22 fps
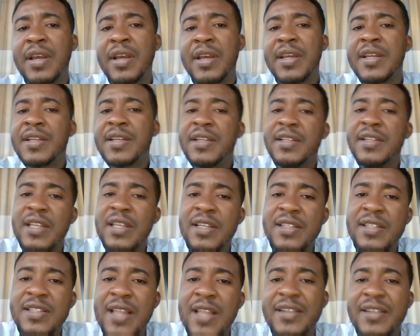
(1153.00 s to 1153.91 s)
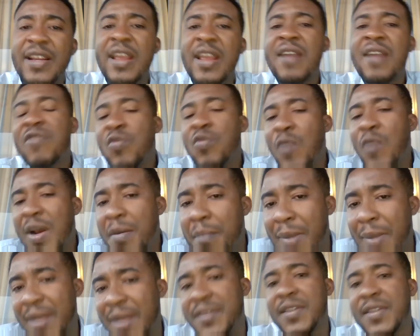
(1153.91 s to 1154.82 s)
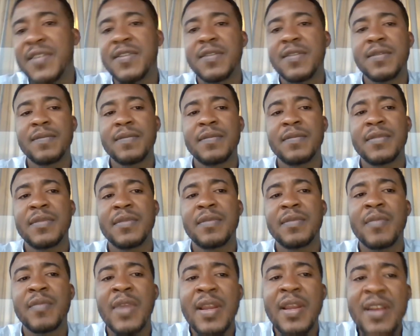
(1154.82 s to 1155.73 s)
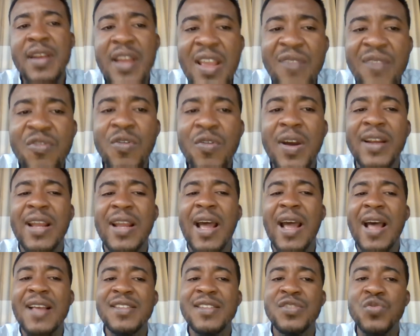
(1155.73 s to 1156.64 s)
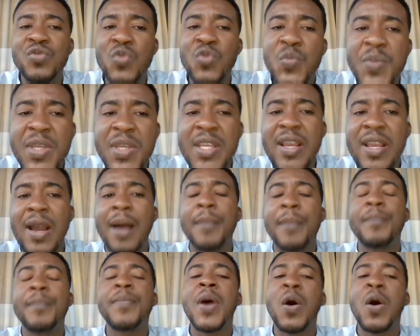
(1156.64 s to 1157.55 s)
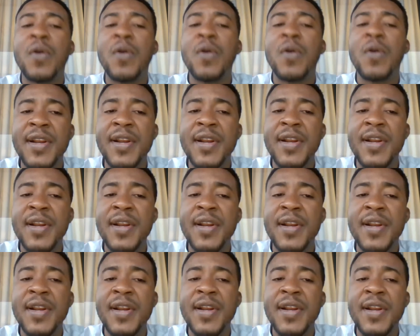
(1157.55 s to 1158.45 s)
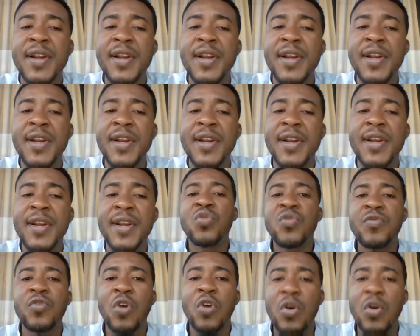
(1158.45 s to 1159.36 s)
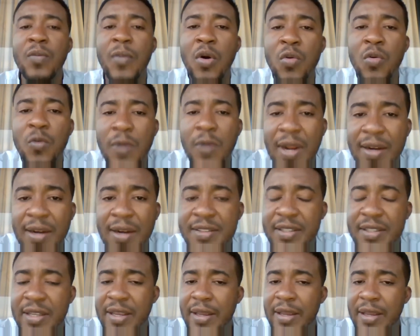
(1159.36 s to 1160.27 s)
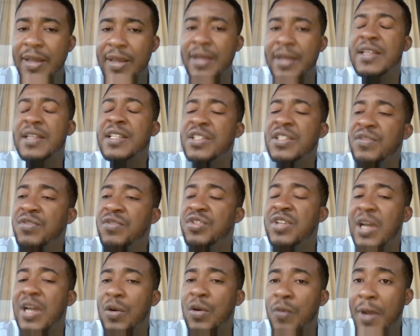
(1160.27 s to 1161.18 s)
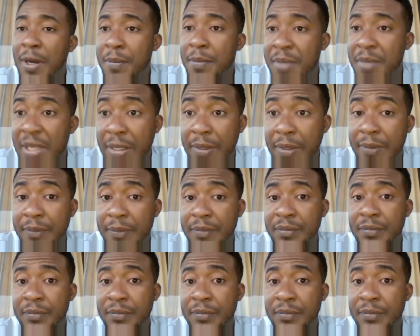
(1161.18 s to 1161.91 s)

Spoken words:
in the sense that everyone matters and everyone has to be empowered to improve commonwealth and individual well-being.